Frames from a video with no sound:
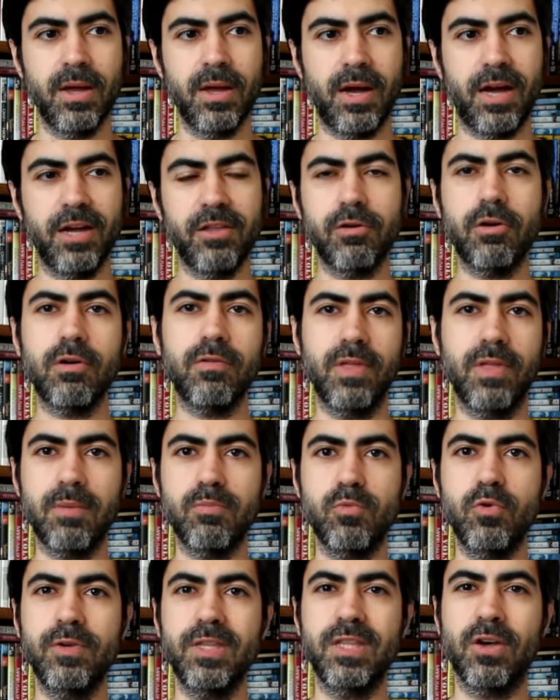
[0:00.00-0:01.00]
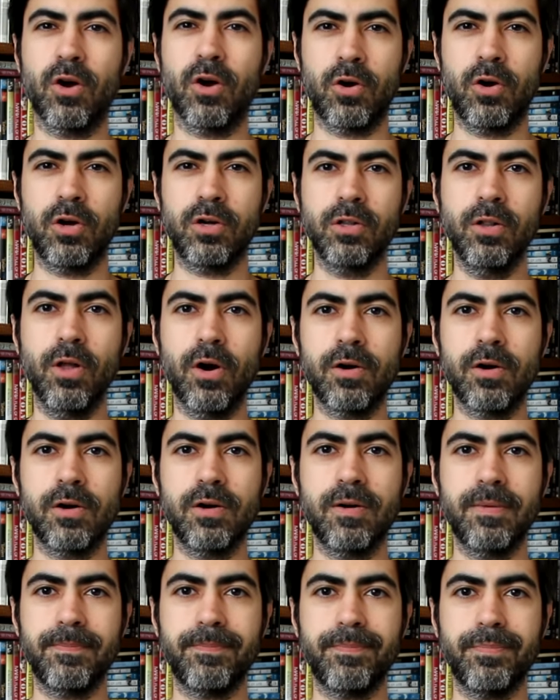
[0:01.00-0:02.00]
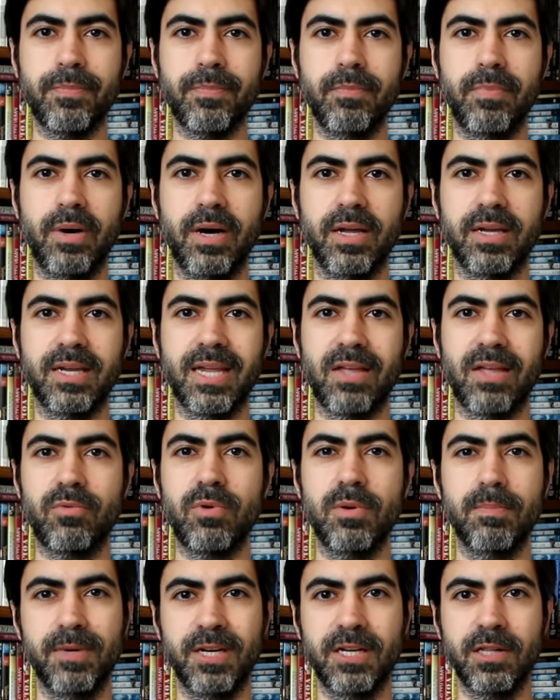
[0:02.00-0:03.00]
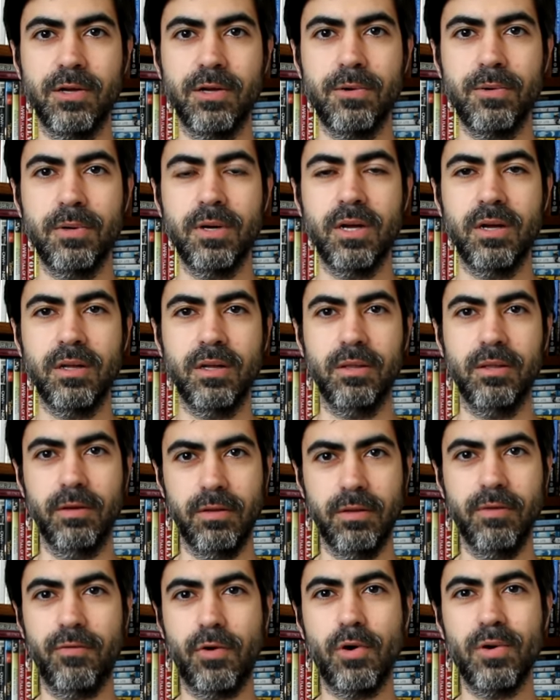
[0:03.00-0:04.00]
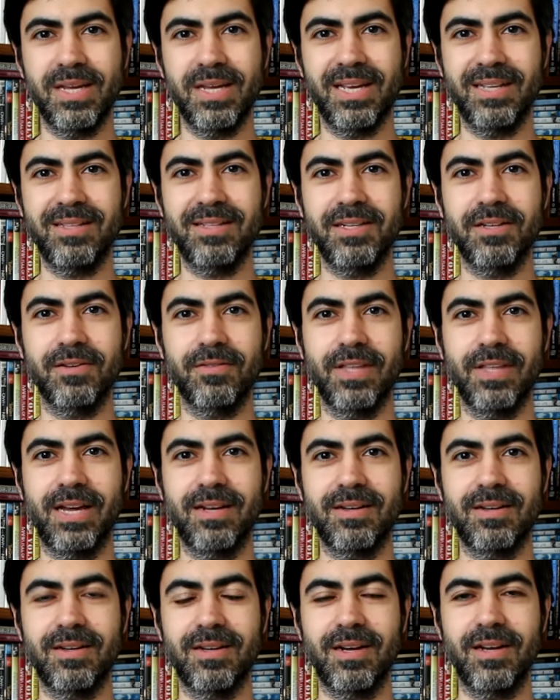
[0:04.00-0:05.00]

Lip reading: I thought of that movie, The Hurt Locker, by Catherine Bigelow, the very ending of that.